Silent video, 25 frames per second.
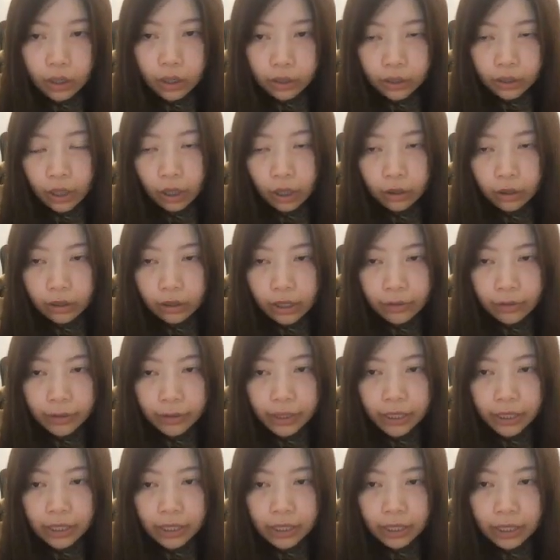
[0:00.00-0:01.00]
Now let me
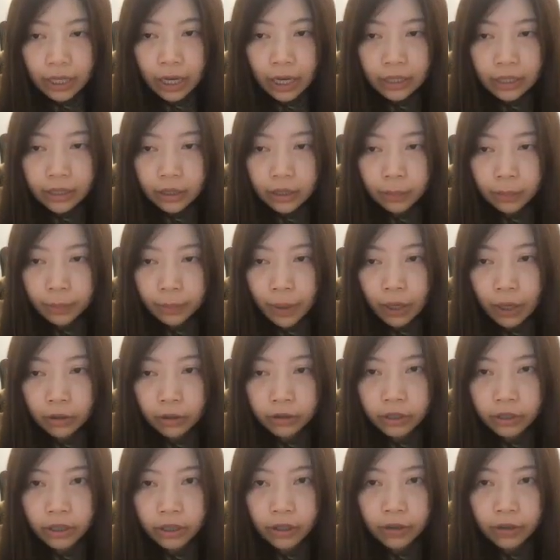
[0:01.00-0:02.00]
discuss
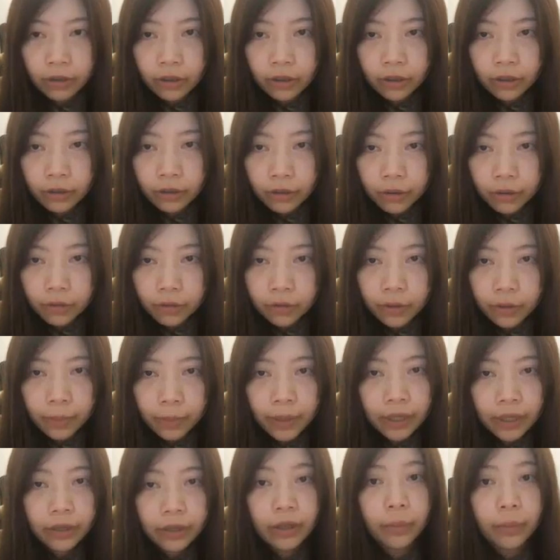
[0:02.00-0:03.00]
about the
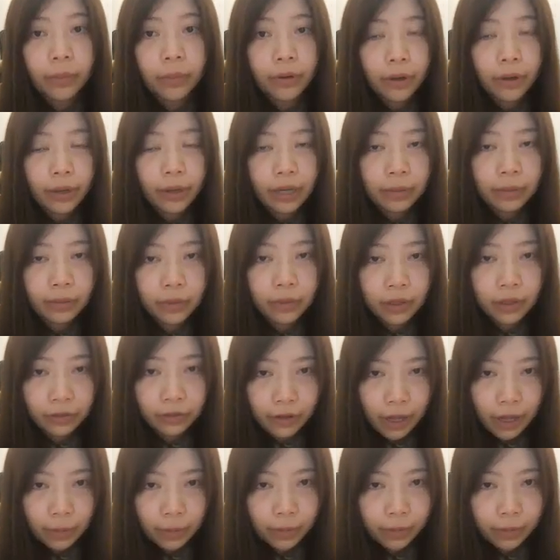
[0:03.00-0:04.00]
female embryonic
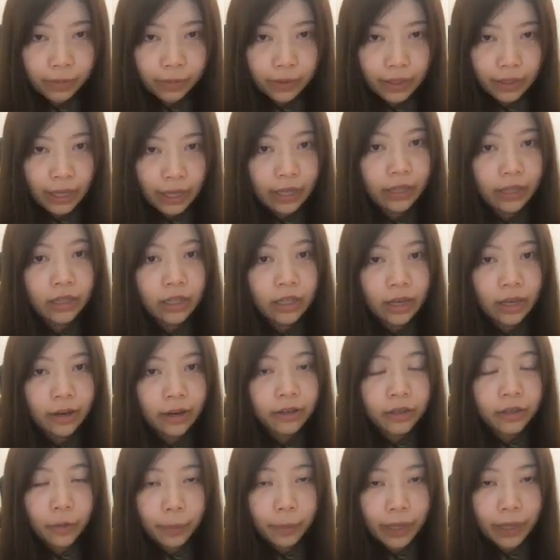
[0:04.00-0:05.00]
development, and
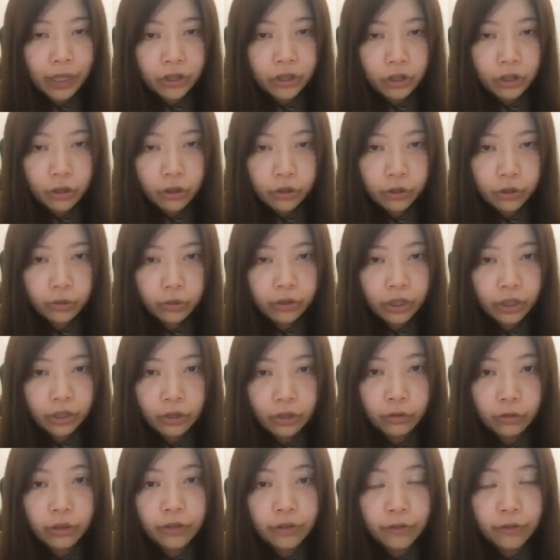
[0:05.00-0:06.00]
there the picture shows the
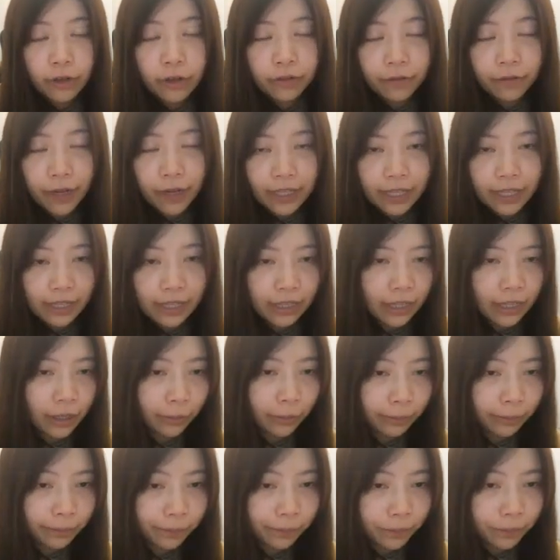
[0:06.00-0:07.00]
two different phases
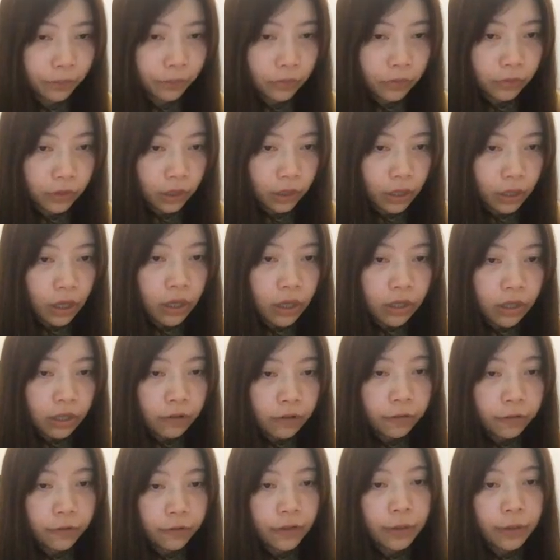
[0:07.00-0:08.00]
here.
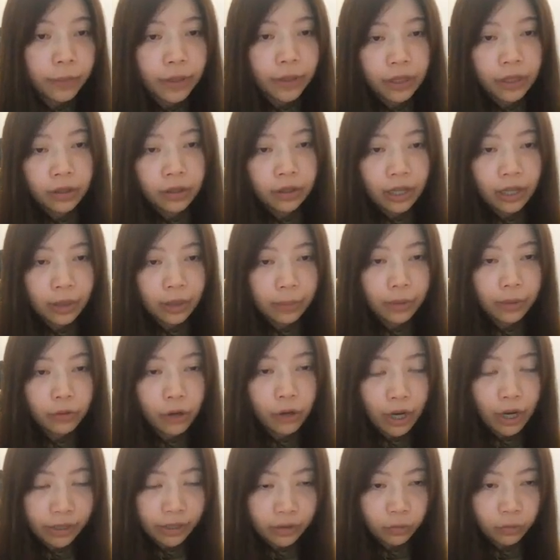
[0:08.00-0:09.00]
In female
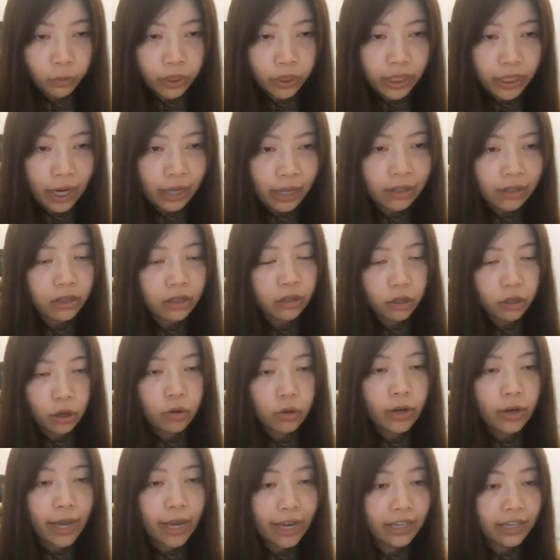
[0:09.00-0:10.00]
embryos, which has
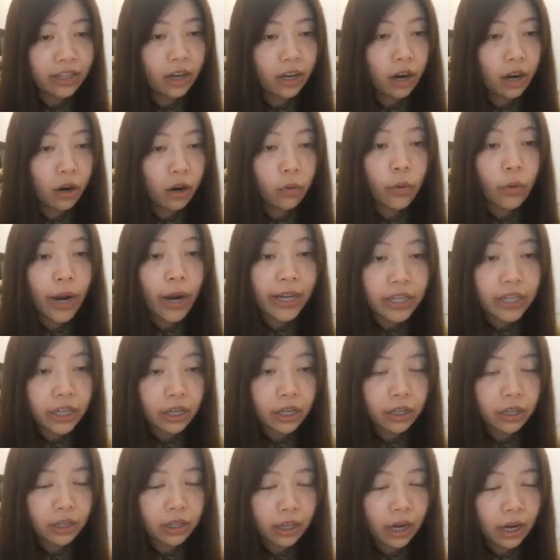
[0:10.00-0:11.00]
no SRY
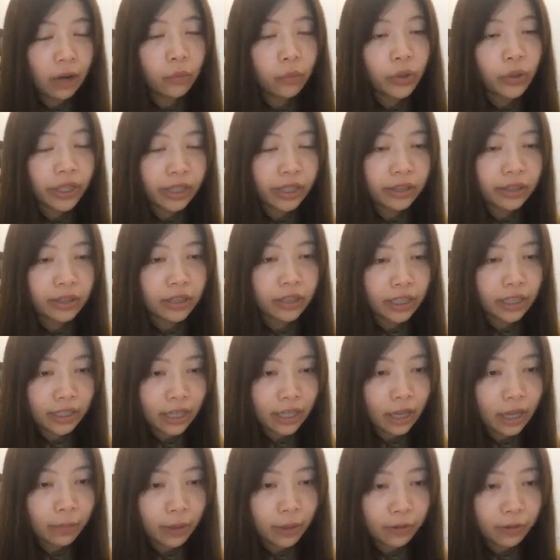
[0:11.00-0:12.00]
gene, we
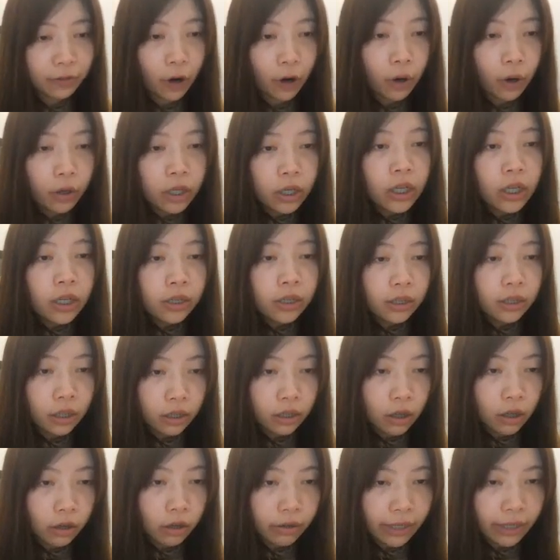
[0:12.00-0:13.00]
discussed before, the
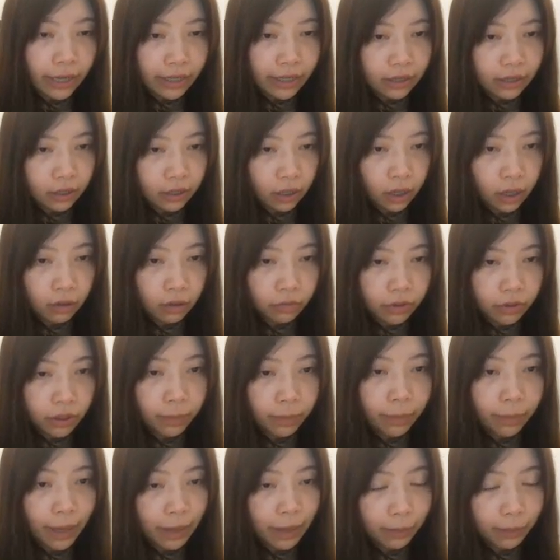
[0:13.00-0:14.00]
context of
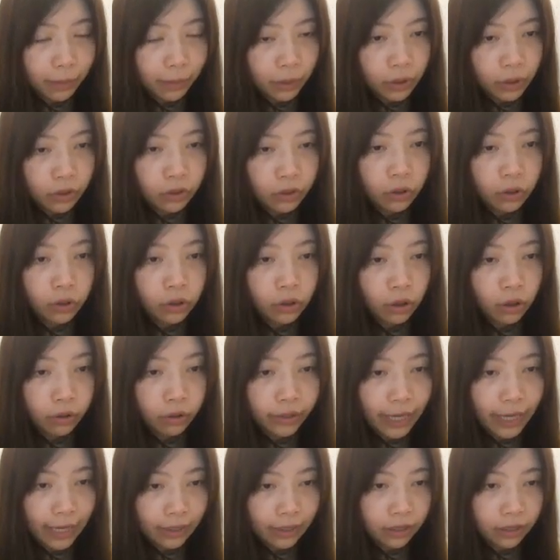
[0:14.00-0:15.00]
the bipotential
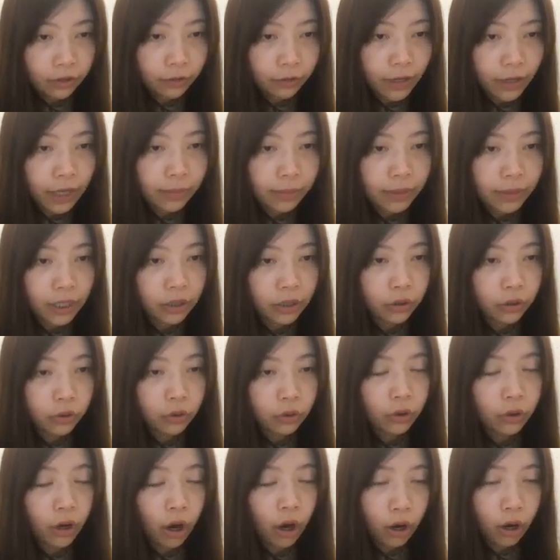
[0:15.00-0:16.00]
gonad develops
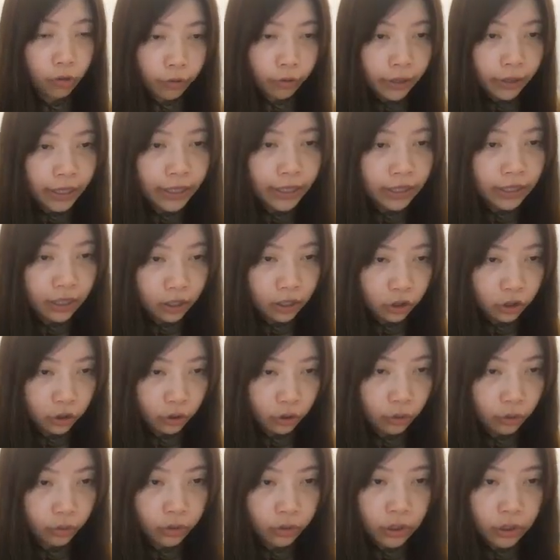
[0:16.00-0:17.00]
into ovary
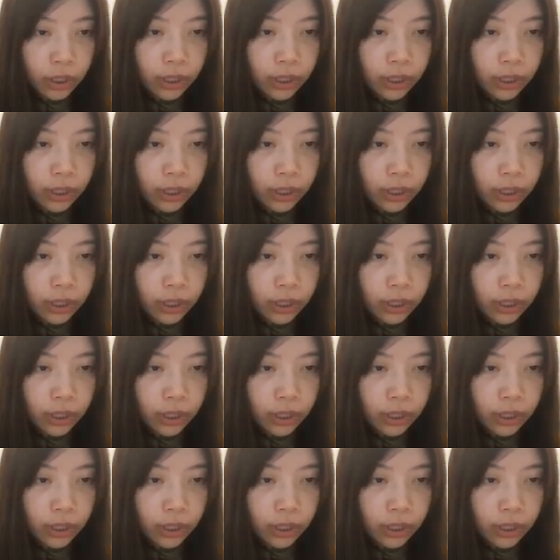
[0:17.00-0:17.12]
tissue.